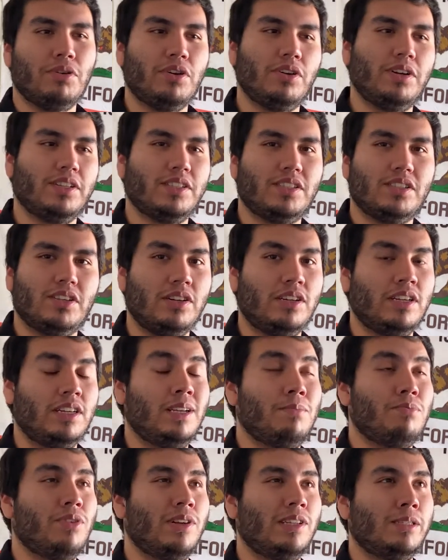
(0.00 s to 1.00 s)
Uncertainty
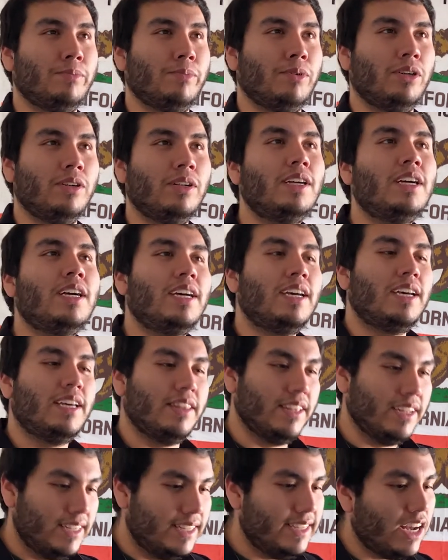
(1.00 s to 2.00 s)
Principle. The
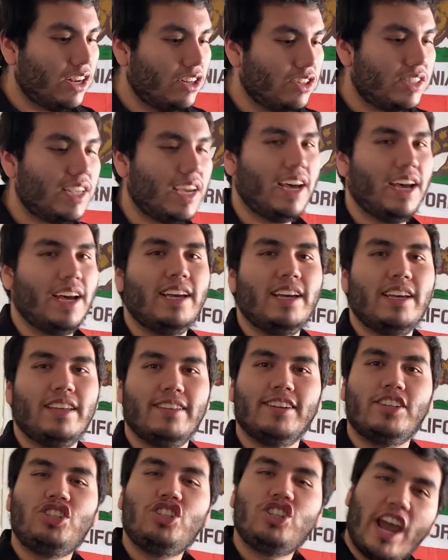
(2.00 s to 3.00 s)
delta, the
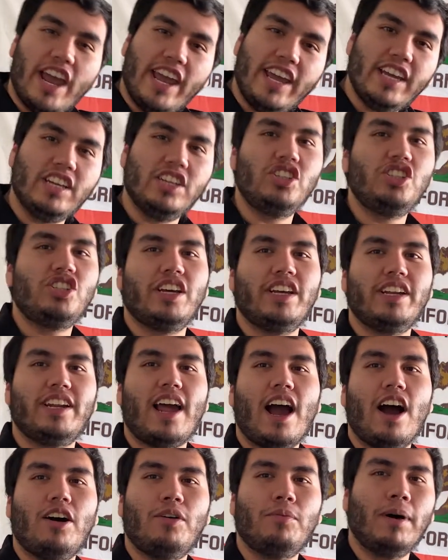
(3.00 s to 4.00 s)
change in
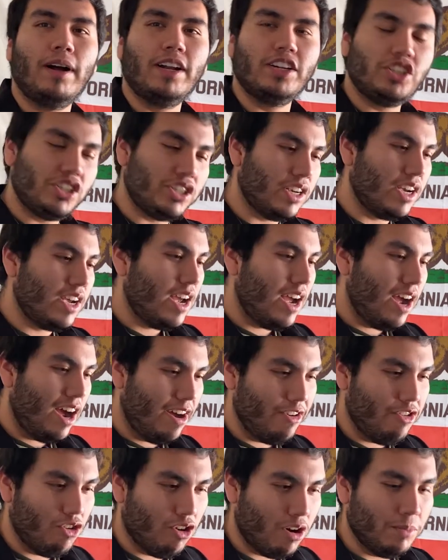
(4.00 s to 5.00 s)
how much a
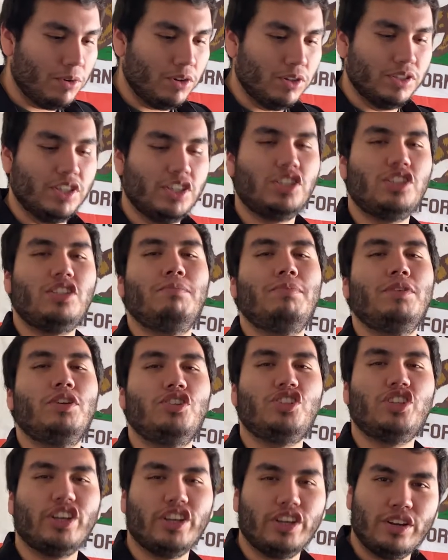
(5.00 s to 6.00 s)
normal
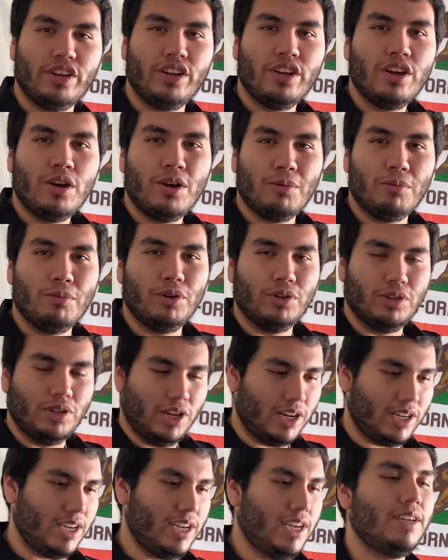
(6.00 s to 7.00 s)
distribution will
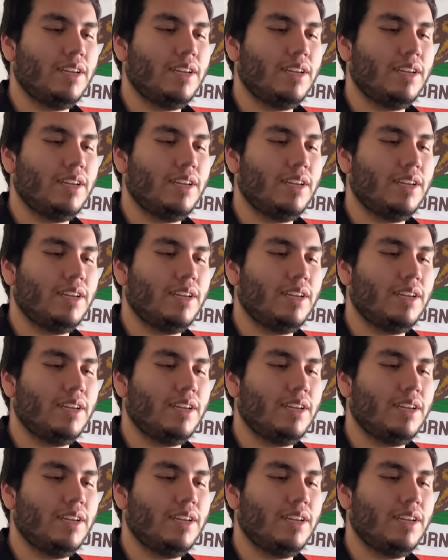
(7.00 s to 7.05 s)
look.